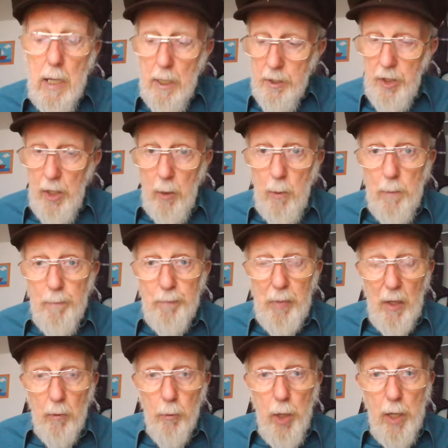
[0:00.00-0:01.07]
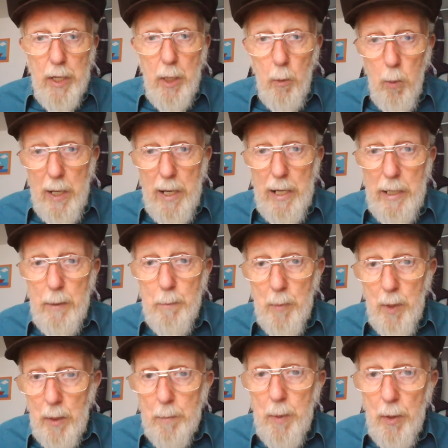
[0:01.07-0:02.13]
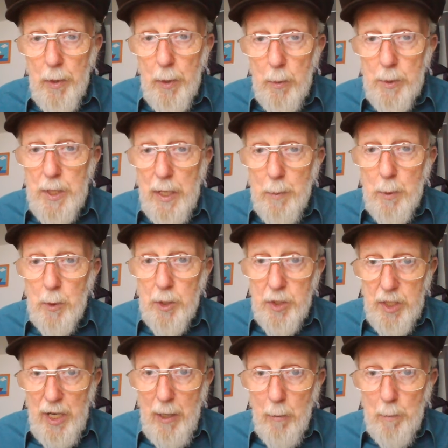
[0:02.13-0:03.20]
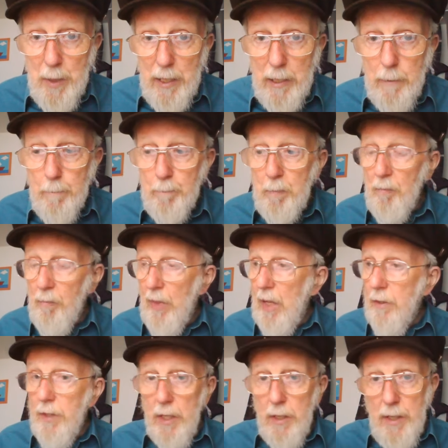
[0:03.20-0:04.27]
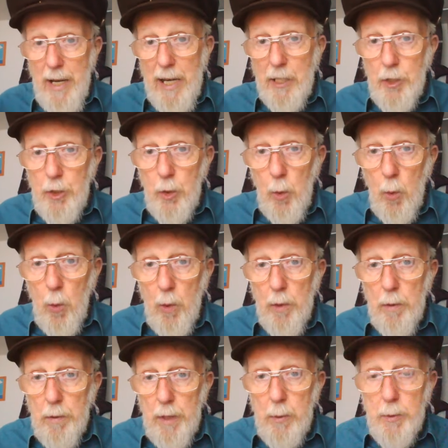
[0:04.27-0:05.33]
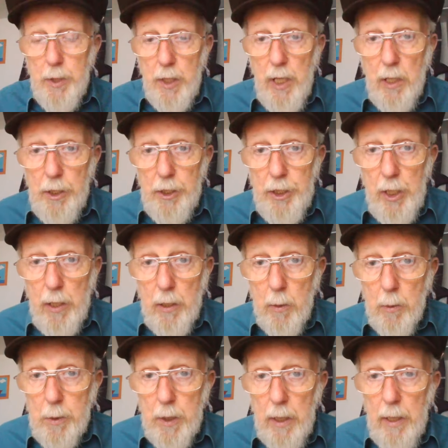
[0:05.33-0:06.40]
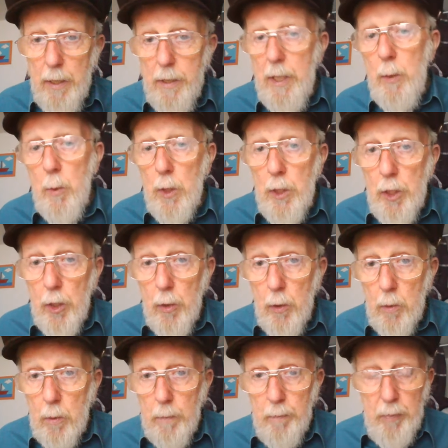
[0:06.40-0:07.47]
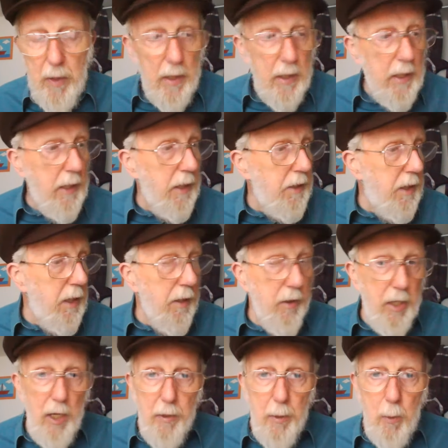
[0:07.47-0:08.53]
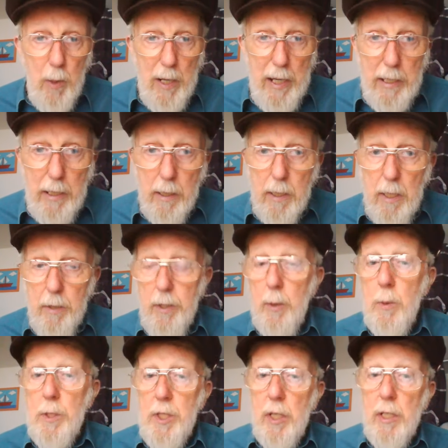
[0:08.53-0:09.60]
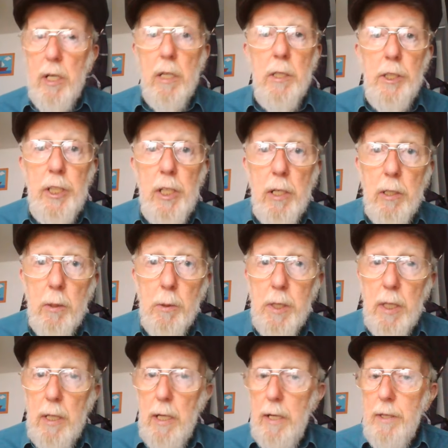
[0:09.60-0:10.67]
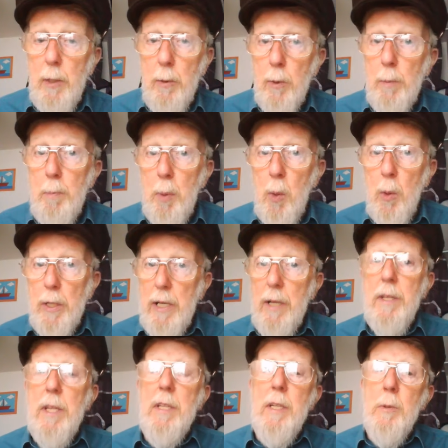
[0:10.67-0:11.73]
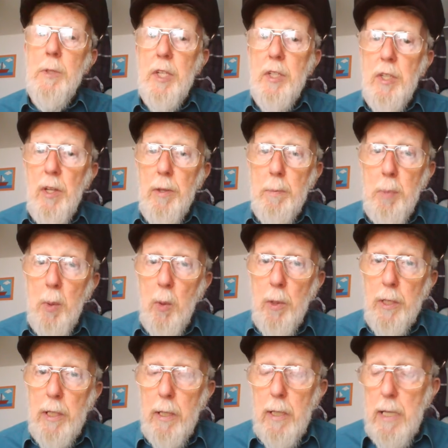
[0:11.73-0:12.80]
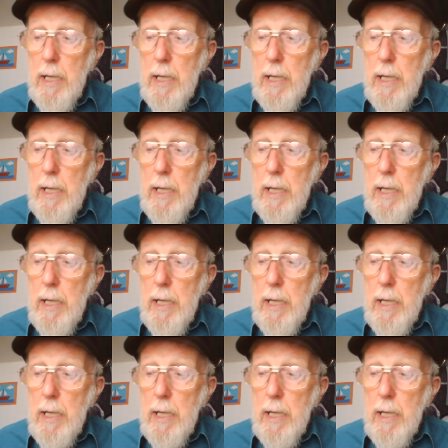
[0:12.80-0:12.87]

So right away, my mother was able to tell me that next door there's a young child, and they were a girl. And the other way, there was a young child, and they were a boy. And then there was this other boy.